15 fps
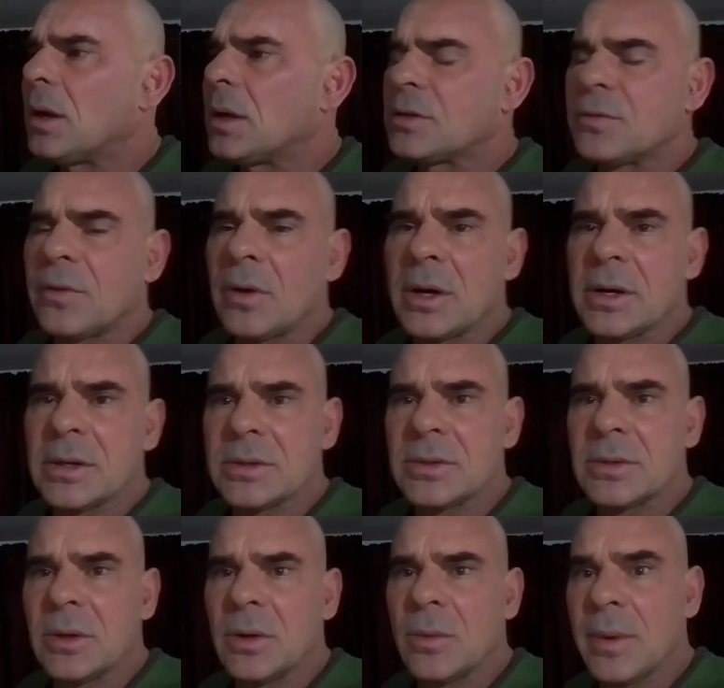as far
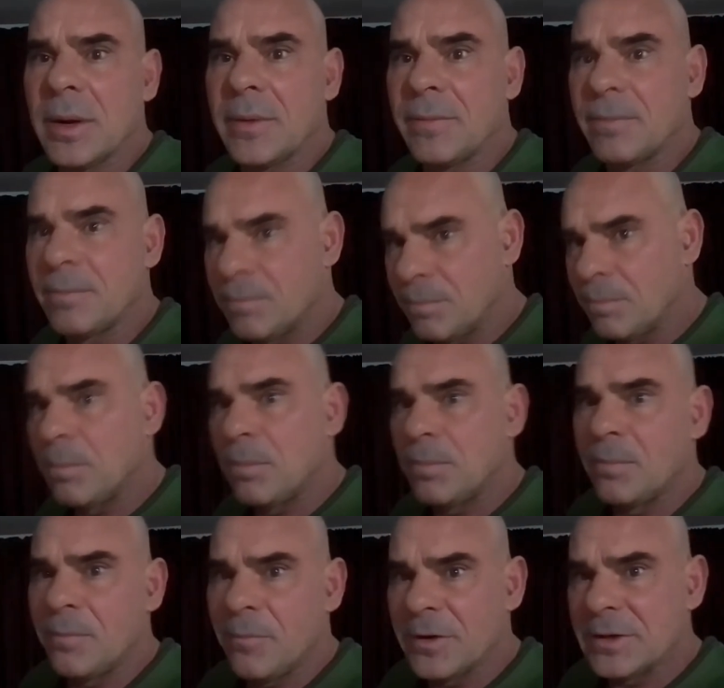as, my
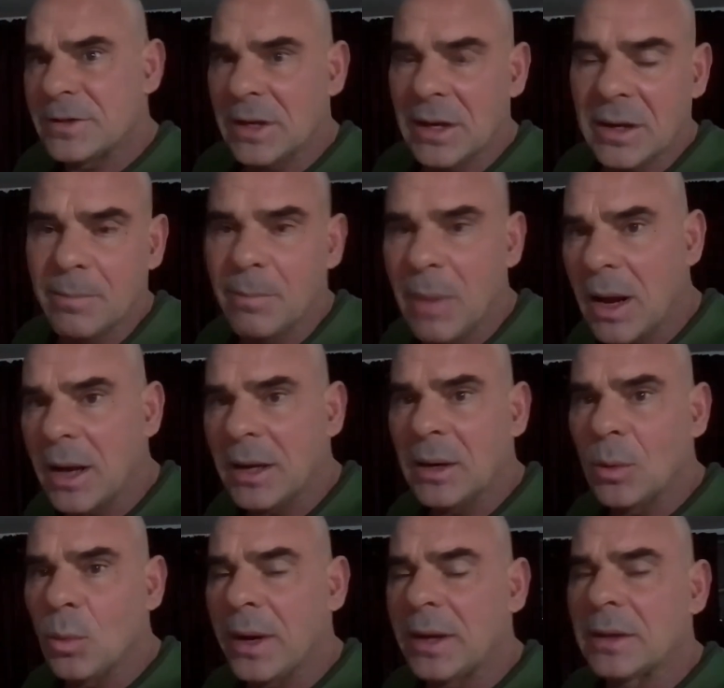physique,
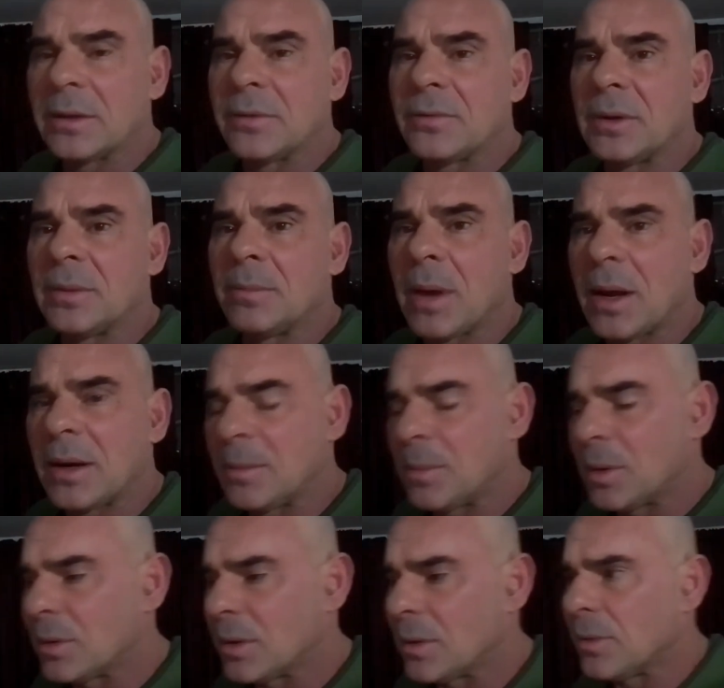body, weightlifting,
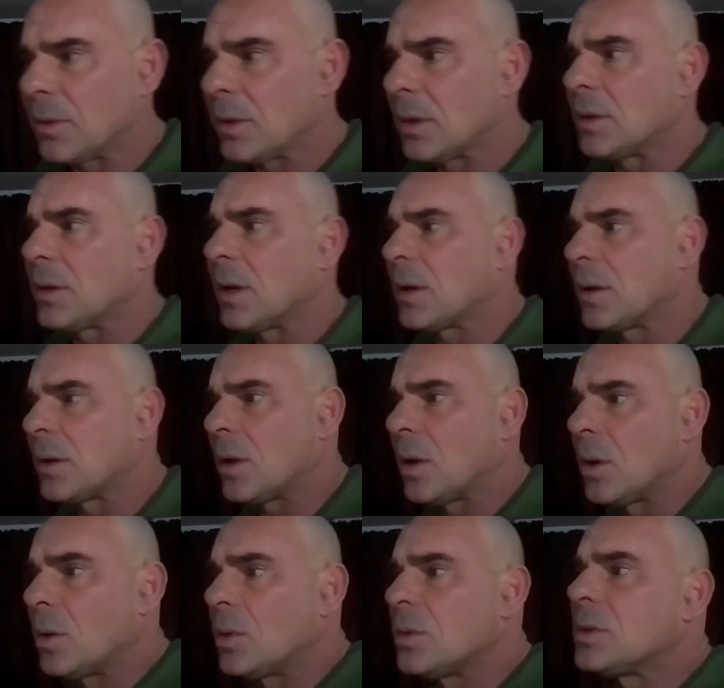bodybuilding thing
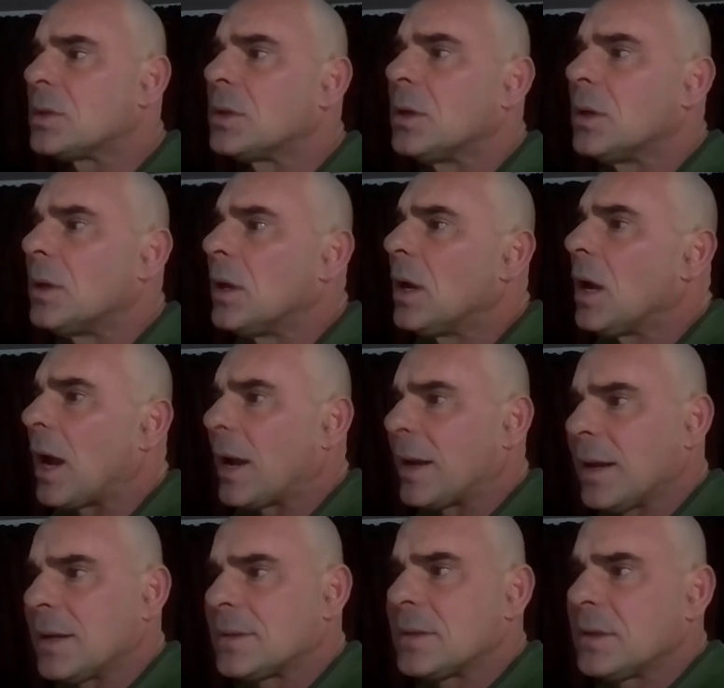goes. I
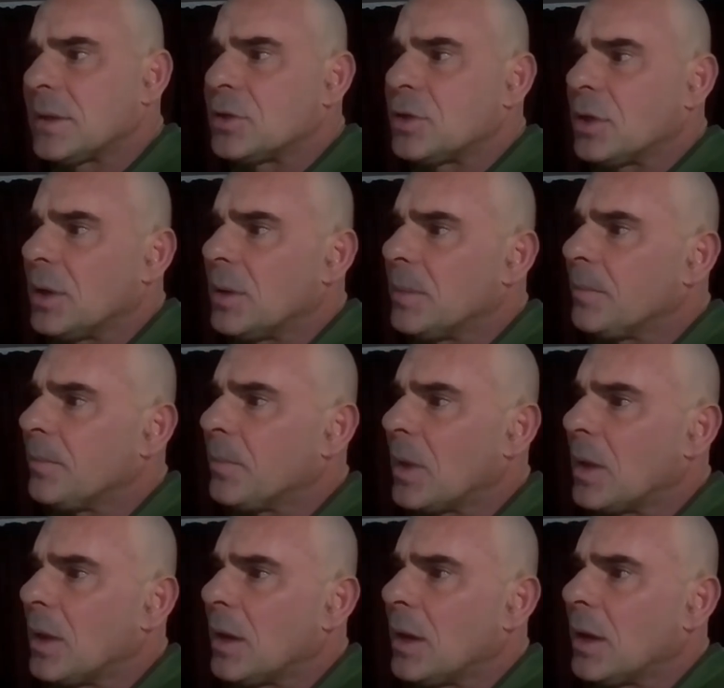get to the gym,
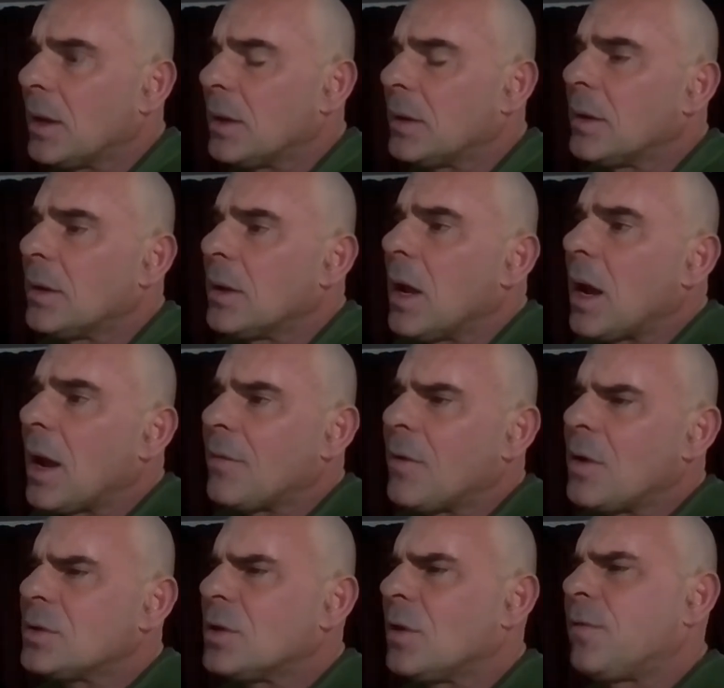and I've
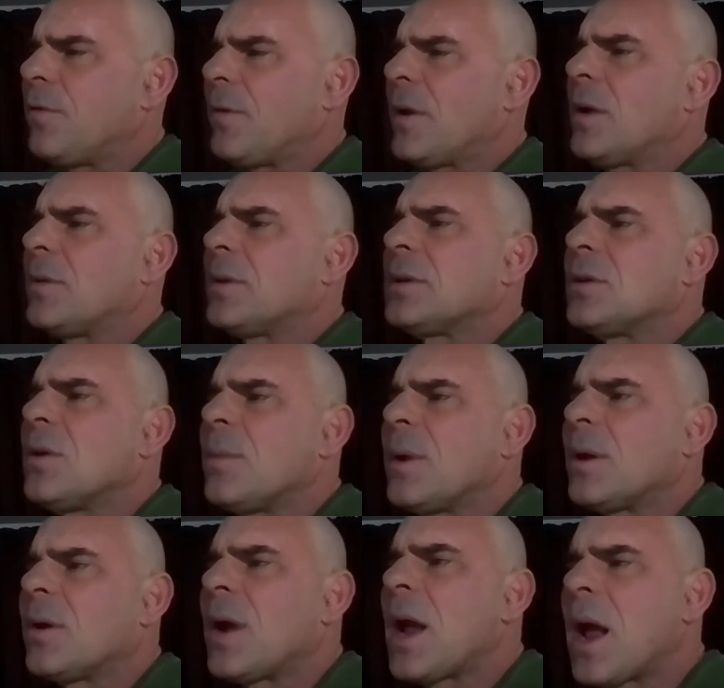also found that no
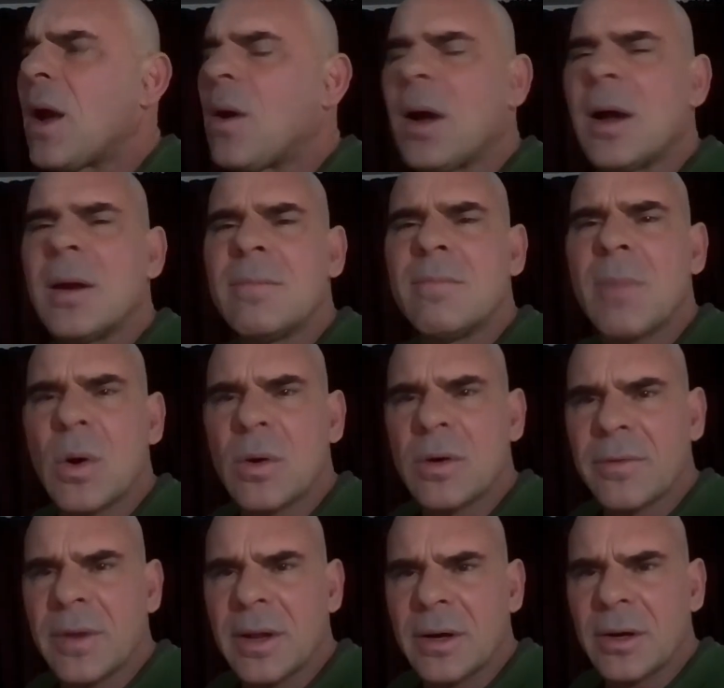matter how
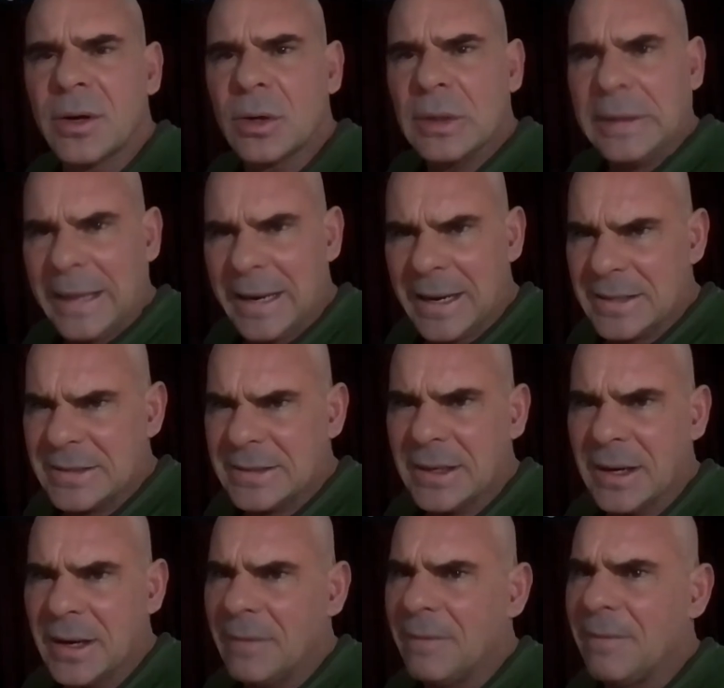unmotivated or
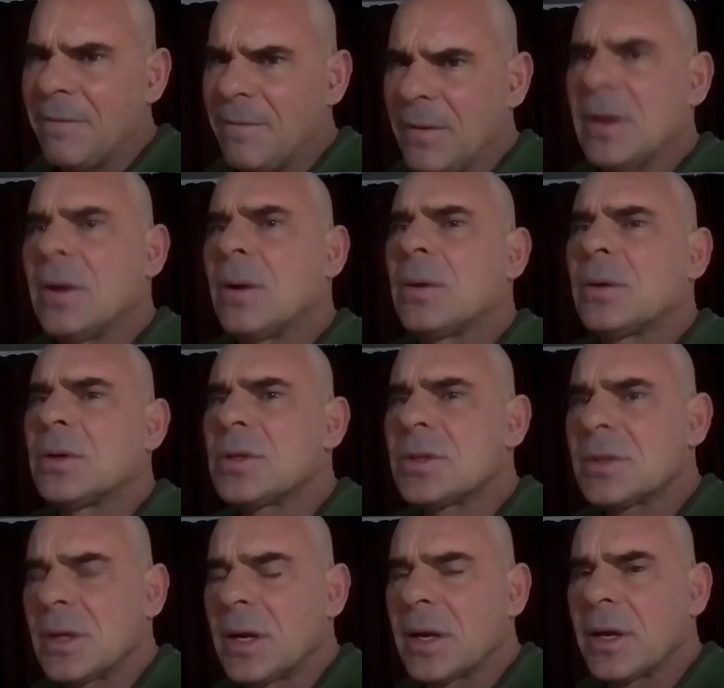lazy I feel or
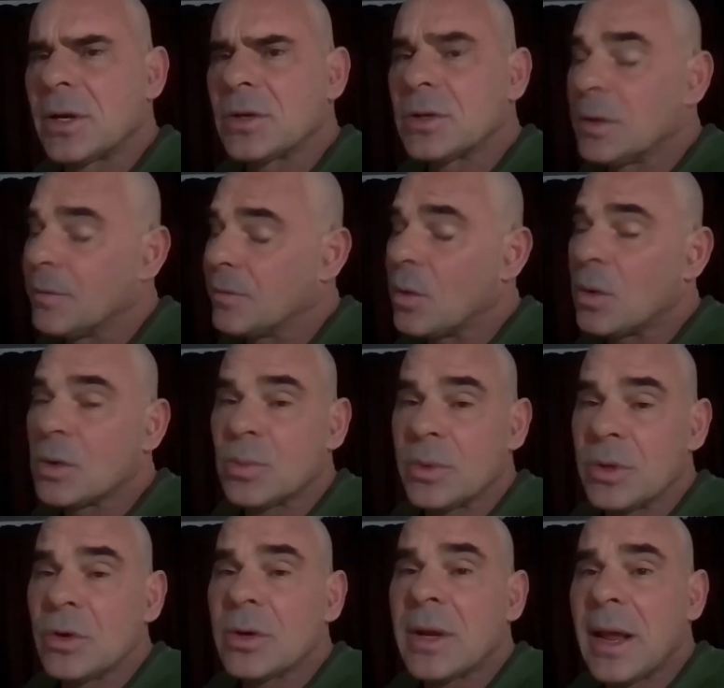sluggish, and of course,
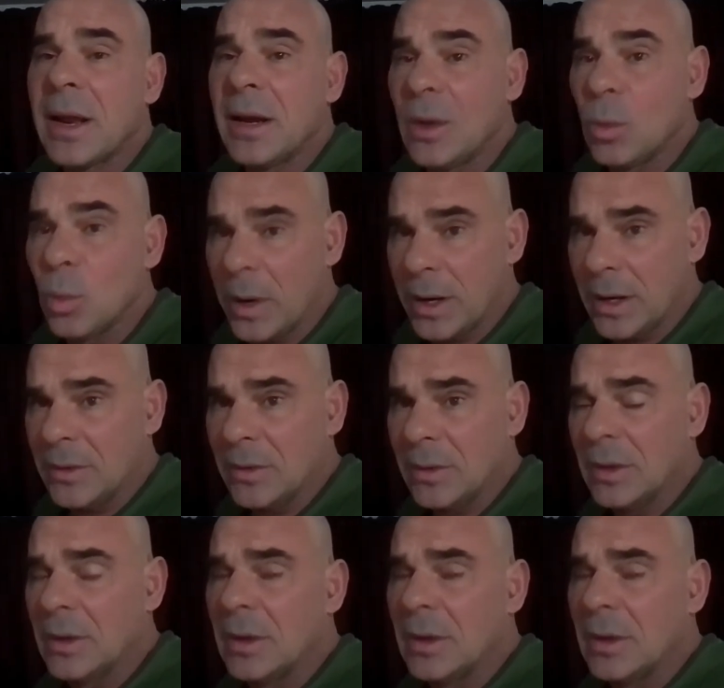when you're gaining weight,